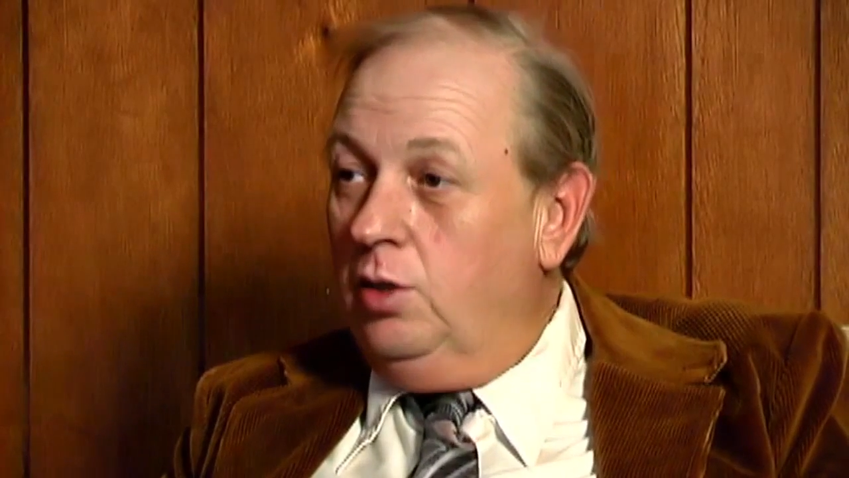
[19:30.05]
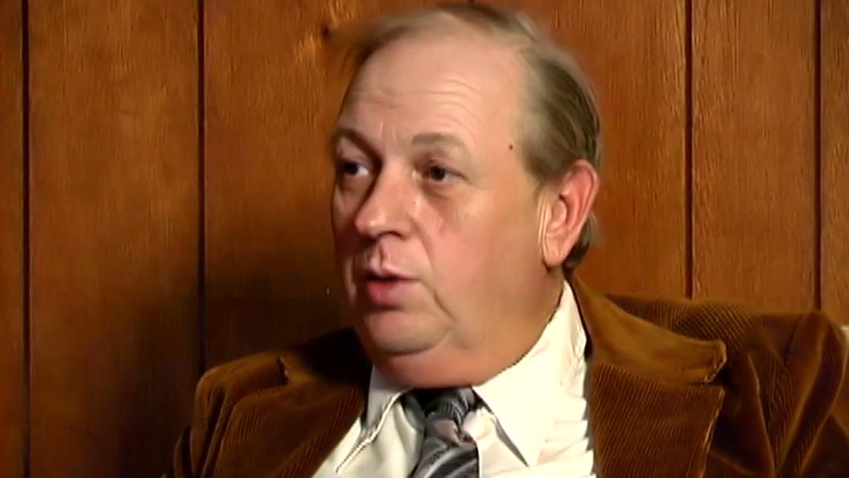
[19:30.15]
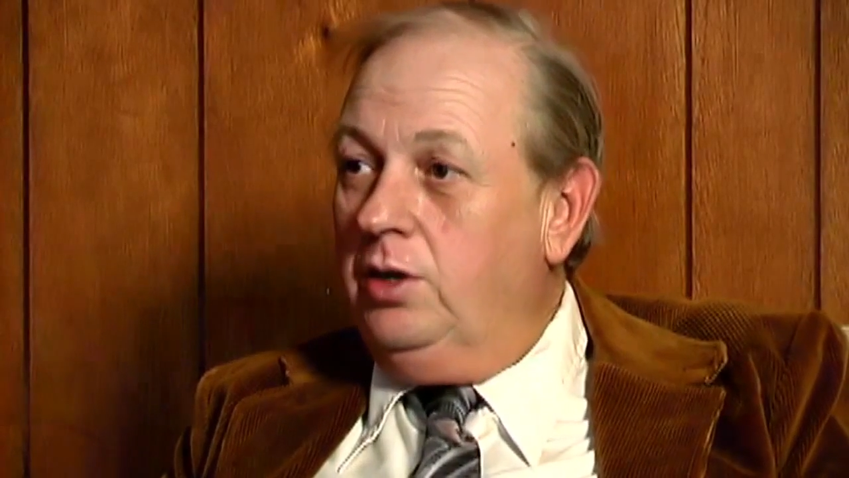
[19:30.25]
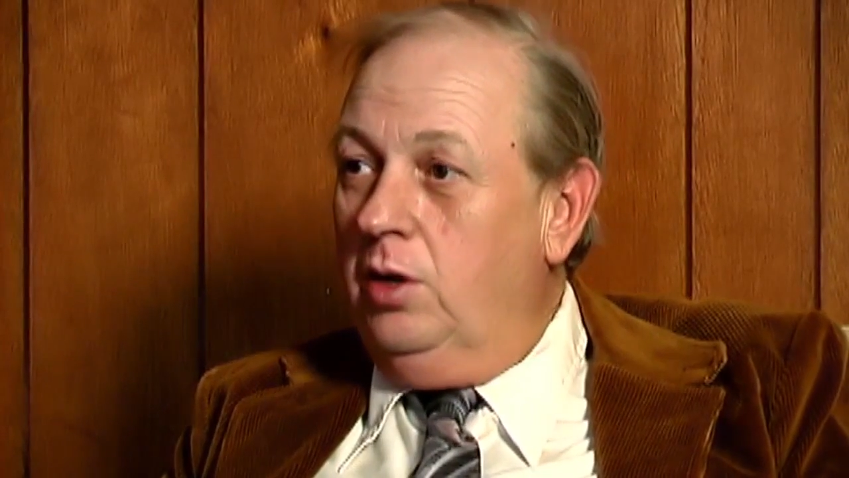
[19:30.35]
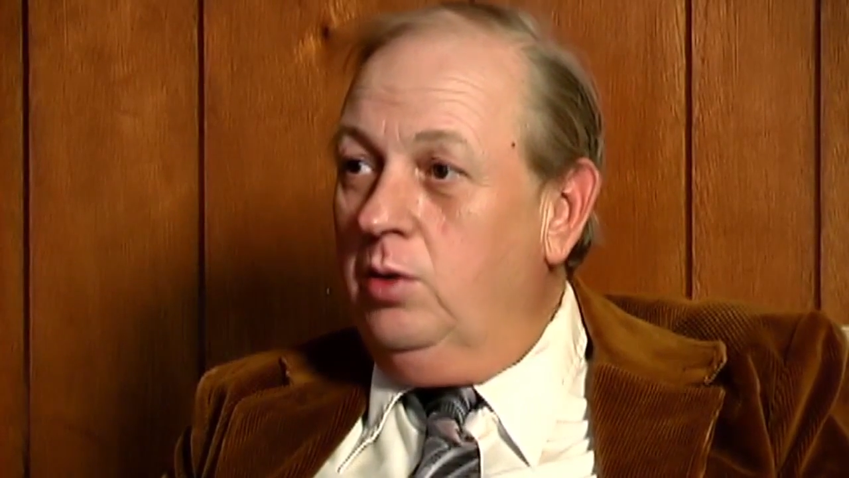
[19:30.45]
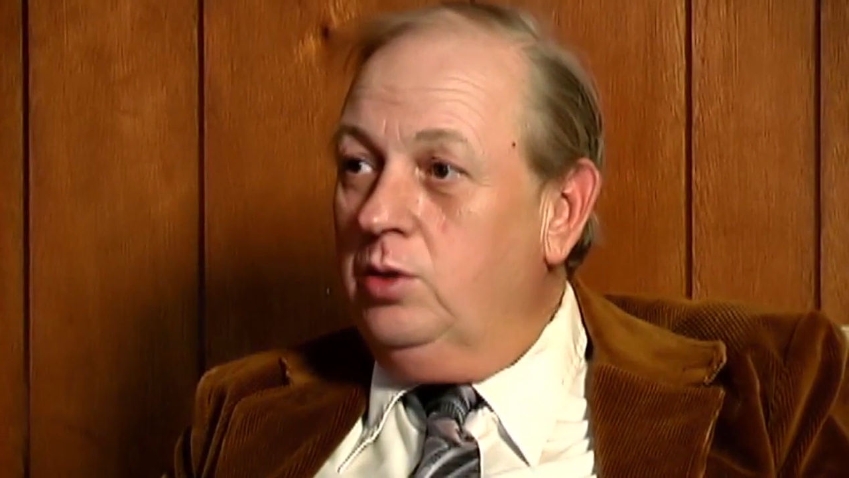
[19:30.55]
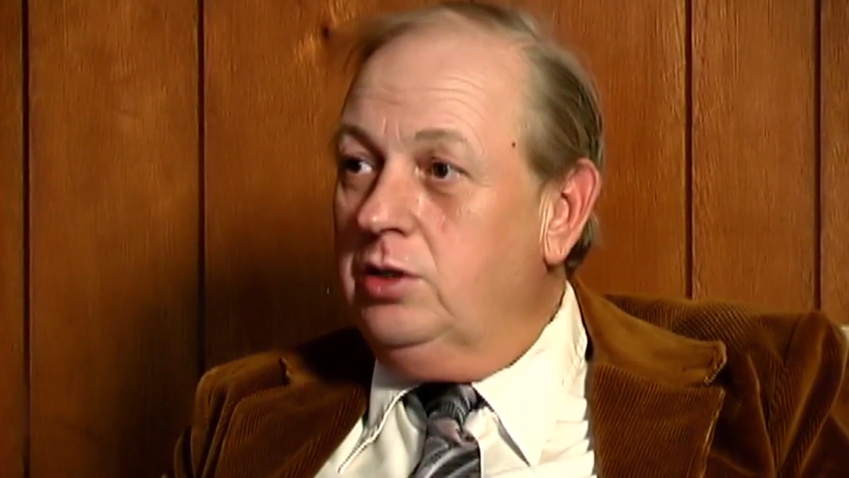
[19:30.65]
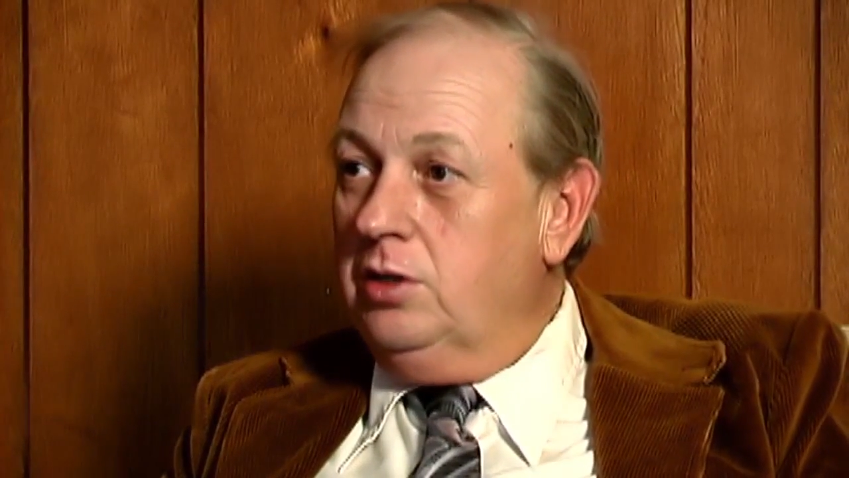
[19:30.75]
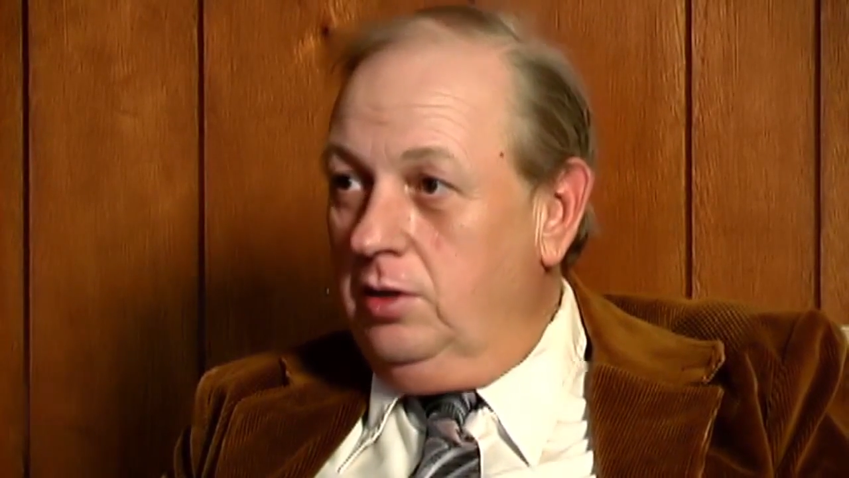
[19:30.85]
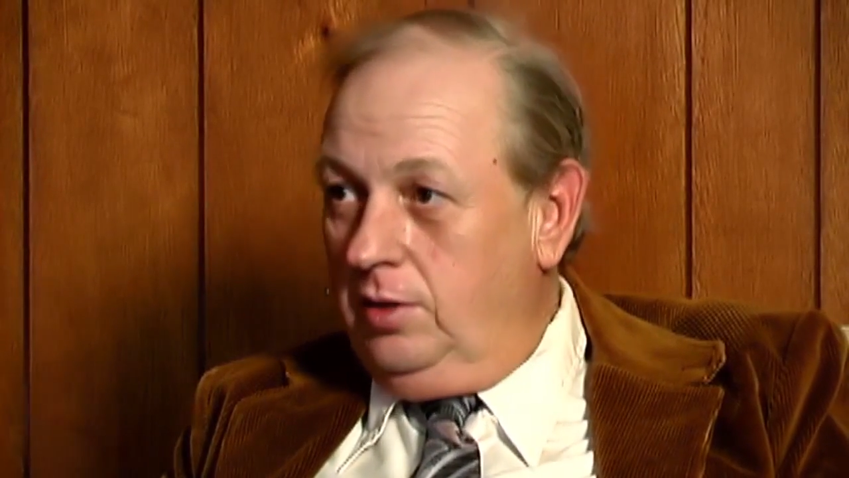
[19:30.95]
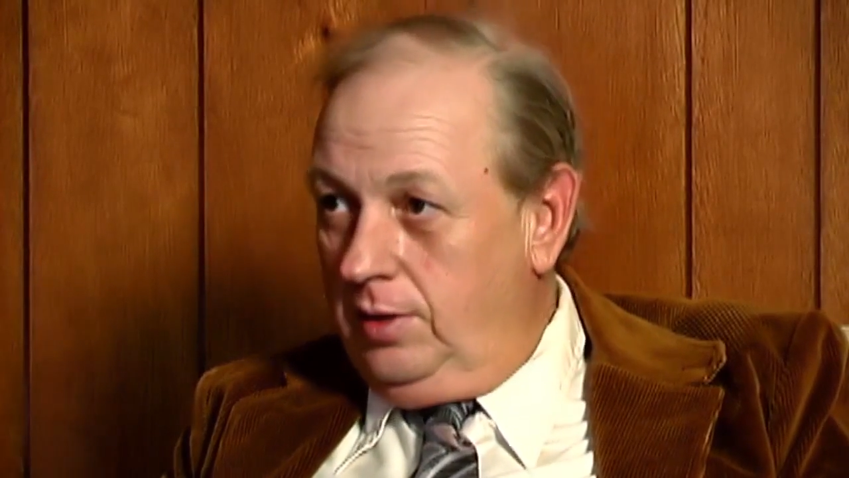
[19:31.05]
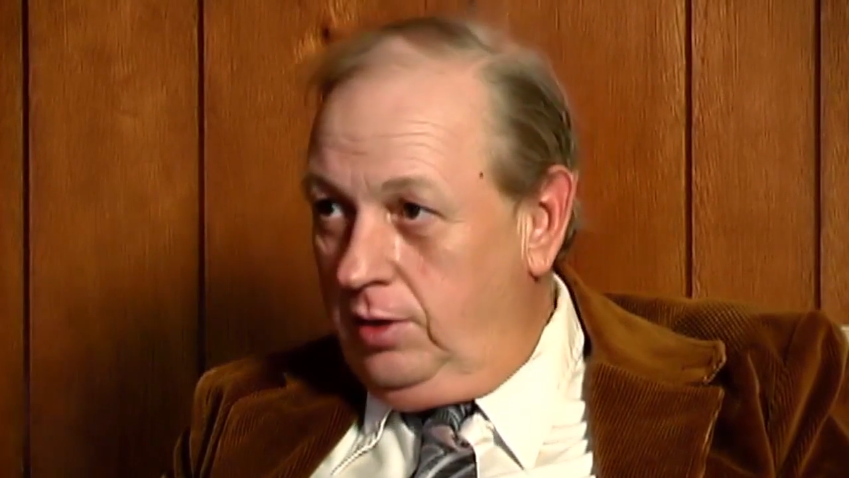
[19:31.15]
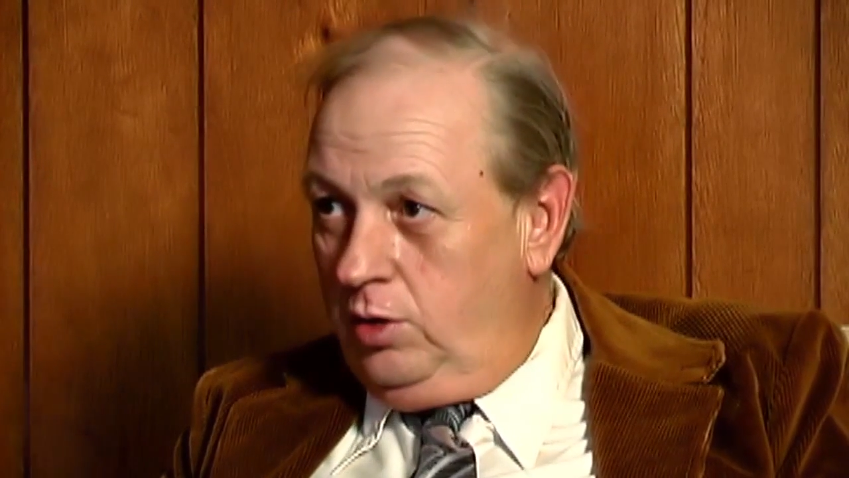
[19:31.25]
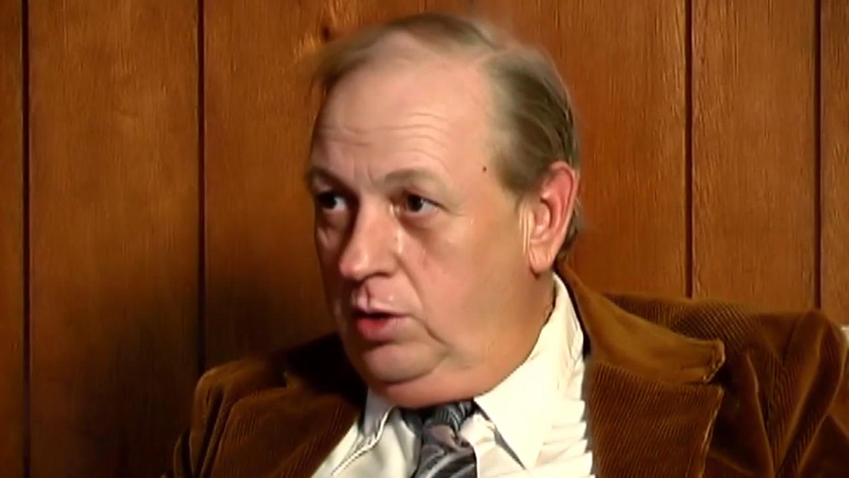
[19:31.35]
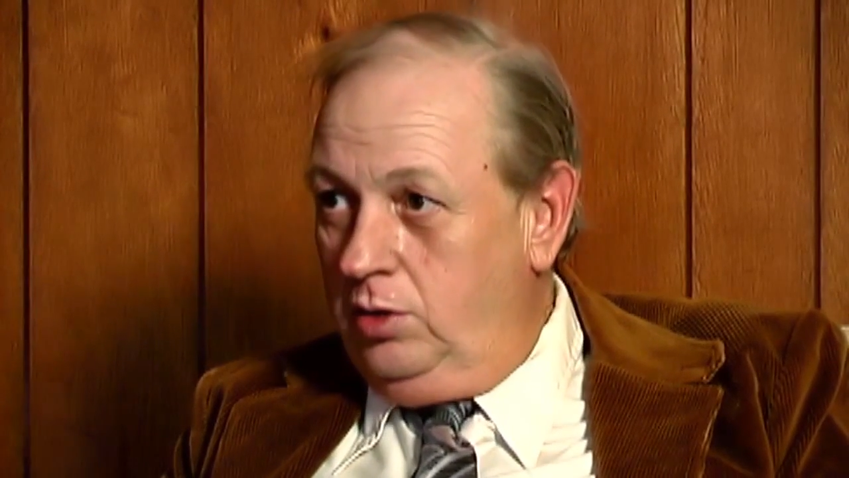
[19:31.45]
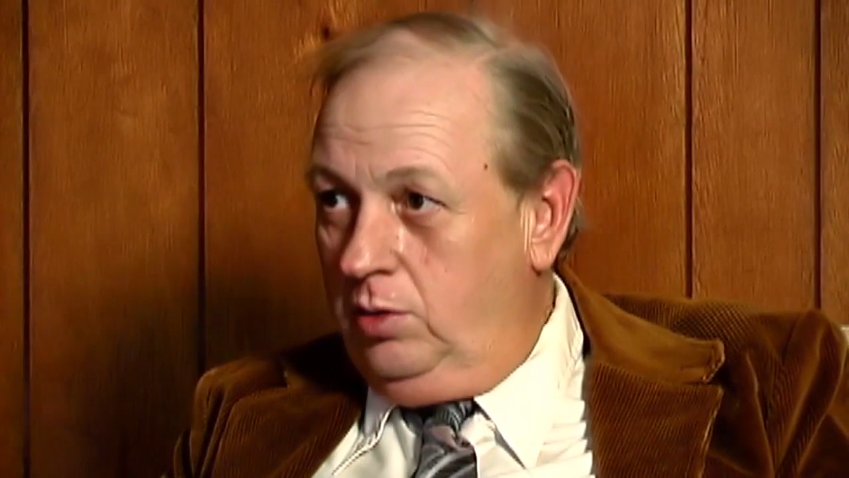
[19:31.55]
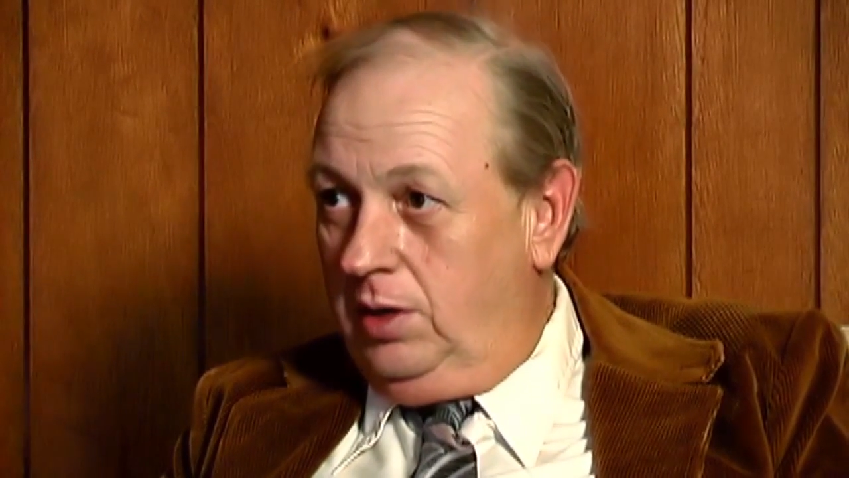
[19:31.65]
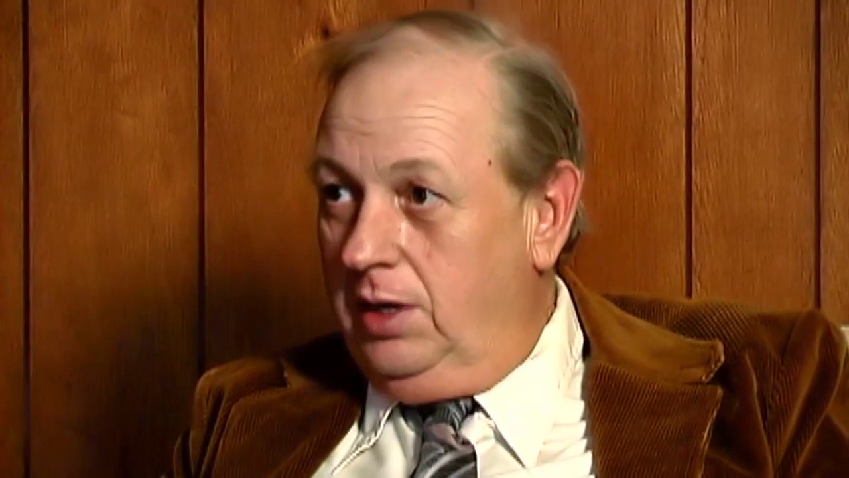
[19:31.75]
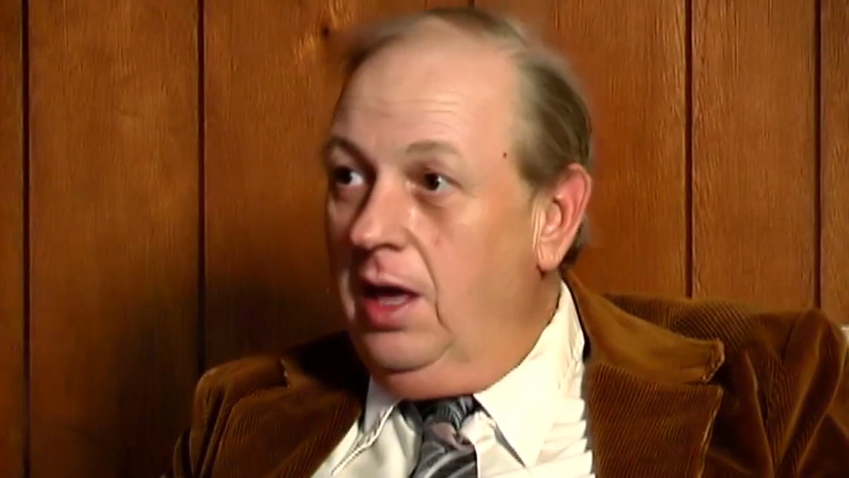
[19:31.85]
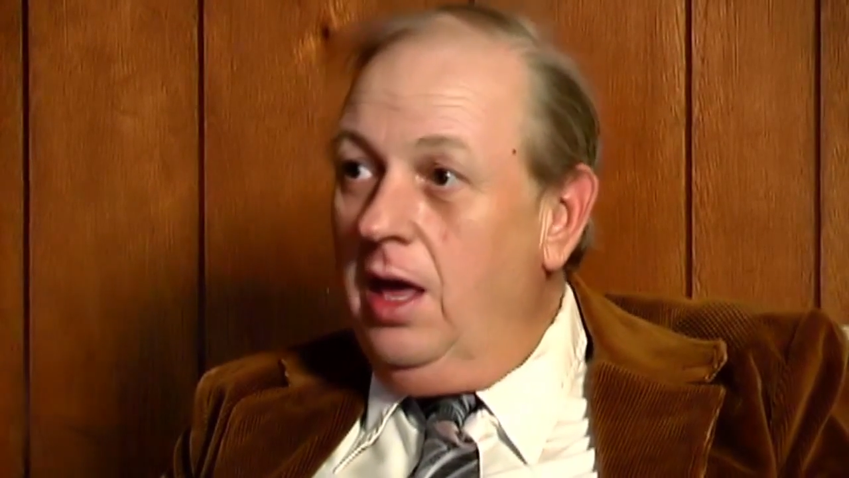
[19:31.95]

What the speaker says: one knows, you'd do it.